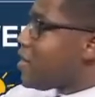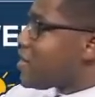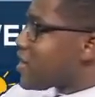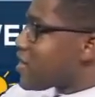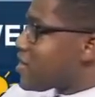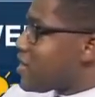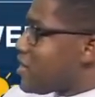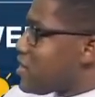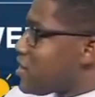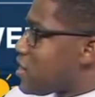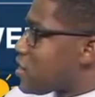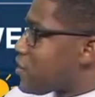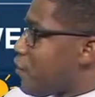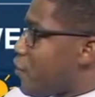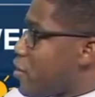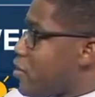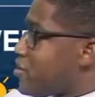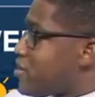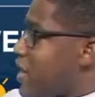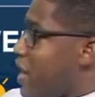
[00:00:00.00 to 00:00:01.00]
66
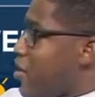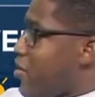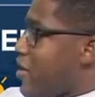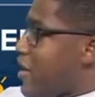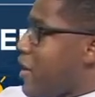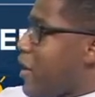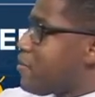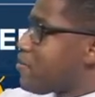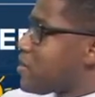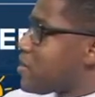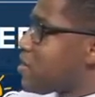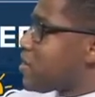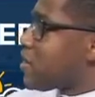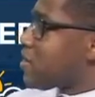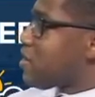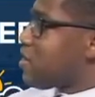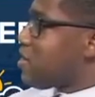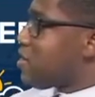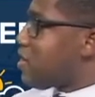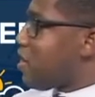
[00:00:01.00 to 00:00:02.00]
for your Saturday, up to
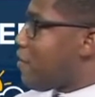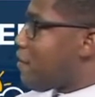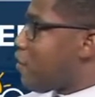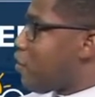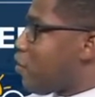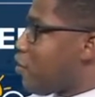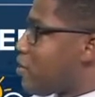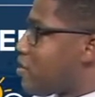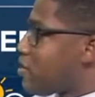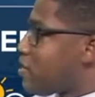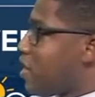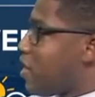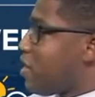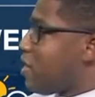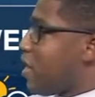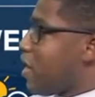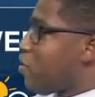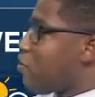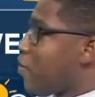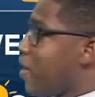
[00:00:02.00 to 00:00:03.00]
67 on
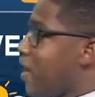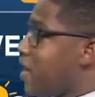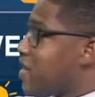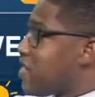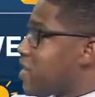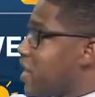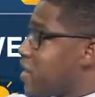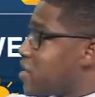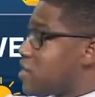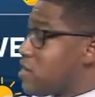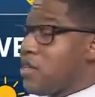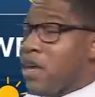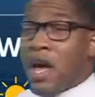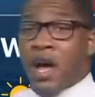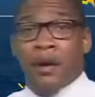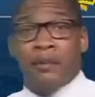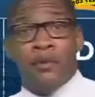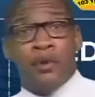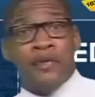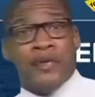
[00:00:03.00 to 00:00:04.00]
Sunday. Rain chances
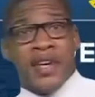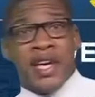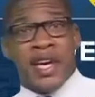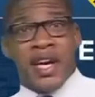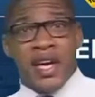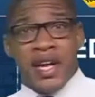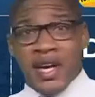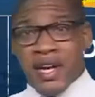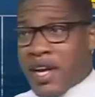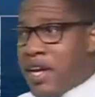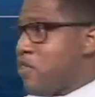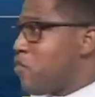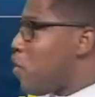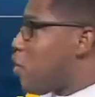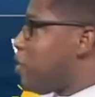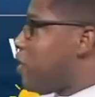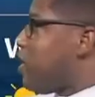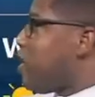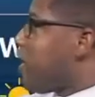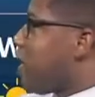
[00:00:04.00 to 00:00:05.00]
moving in later
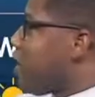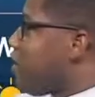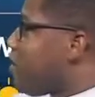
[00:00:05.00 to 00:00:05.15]
on in the